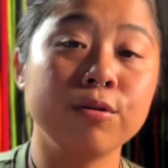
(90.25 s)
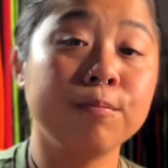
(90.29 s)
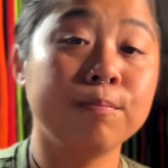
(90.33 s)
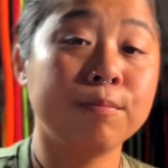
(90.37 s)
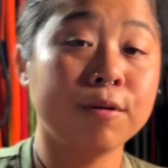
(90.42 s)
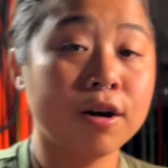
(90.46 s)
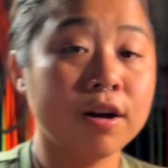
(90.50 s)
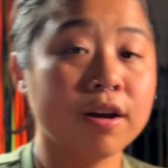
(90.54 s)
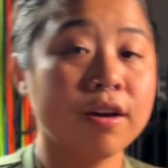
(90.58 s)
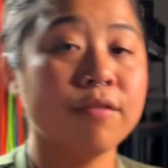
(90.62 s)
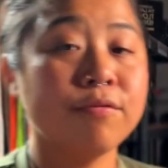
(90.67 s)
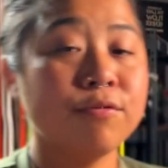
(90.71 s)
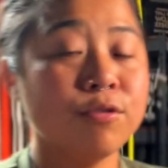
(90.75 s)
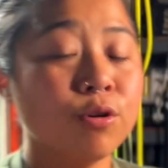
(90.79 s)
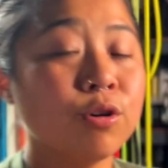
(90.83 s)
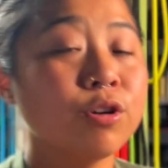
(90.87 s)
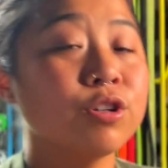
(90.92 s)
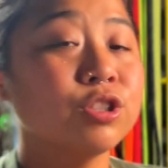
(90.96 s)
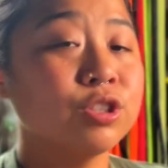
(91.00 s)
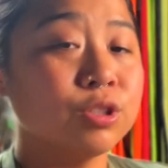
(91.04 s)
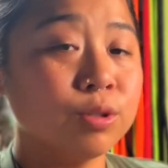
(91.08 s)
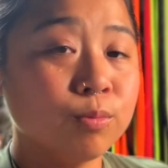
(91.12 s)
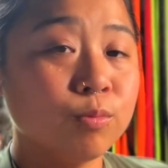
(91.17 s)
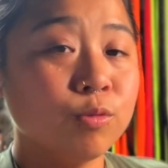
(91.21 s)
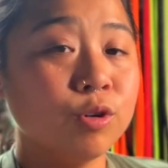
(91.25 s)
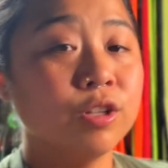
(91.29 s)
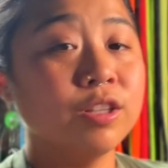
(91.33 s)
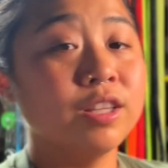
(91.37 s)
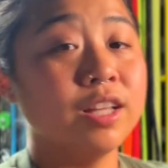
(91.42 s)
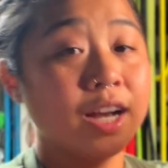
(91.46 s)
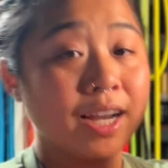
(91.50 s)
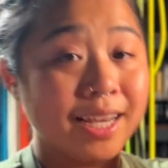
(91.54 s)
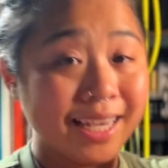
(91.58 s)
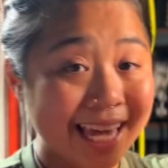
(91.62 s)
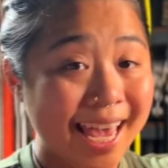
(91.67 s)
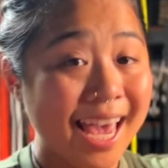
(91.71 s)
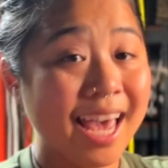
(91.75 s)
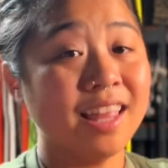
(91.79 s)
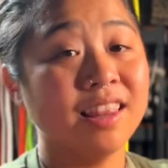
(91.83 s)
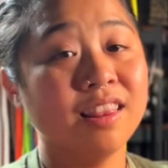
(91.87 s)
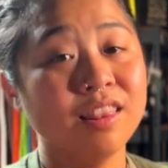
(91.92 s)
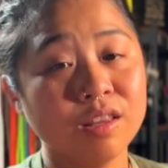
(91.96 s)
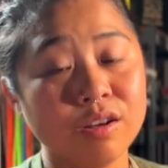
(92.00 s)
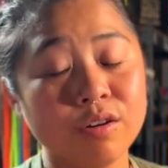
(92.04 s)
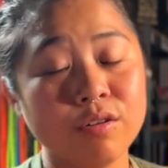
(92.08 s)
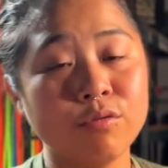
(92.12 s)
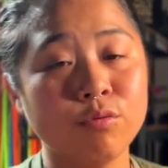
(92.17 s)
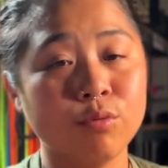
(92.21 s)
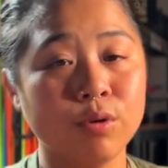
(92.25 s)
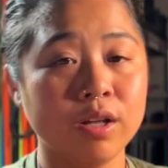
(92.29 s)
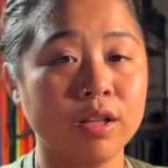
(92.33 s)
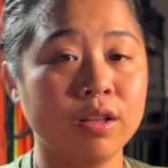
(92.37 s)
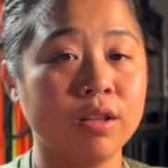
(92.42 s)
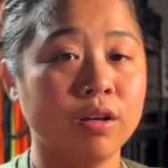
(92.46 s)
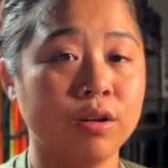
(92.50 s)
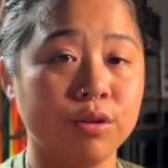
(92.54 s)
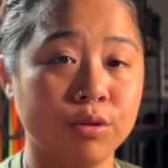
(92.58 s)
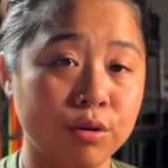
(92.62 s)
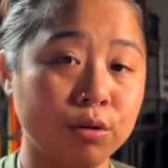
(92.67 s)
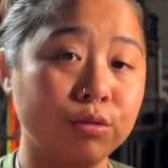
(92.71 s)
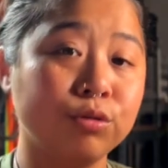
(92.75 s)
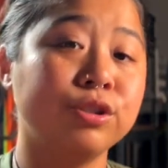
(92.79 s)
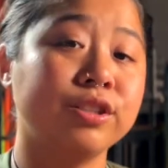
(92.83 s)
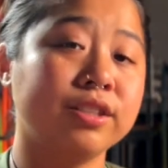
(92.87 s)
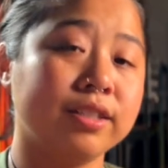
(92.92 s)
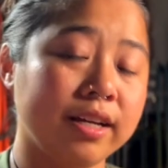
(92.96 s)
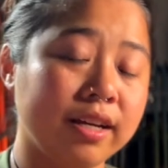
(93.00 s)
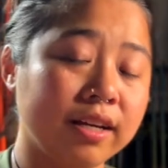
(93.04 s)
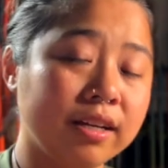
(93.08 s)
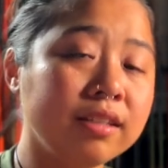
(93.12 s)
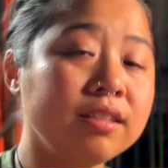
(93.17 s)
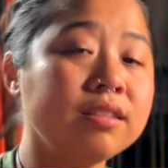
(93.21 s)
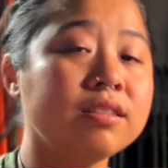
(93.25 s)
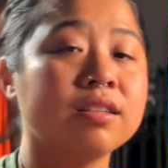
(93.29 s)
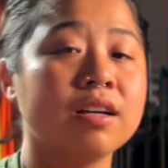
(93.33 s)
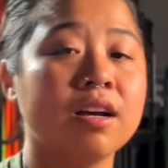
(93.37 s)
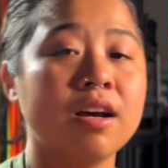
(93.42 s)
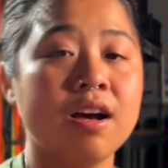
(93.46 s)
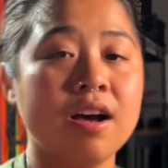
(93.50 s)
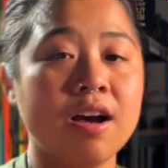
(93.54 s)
But if you are someone that can live with those things,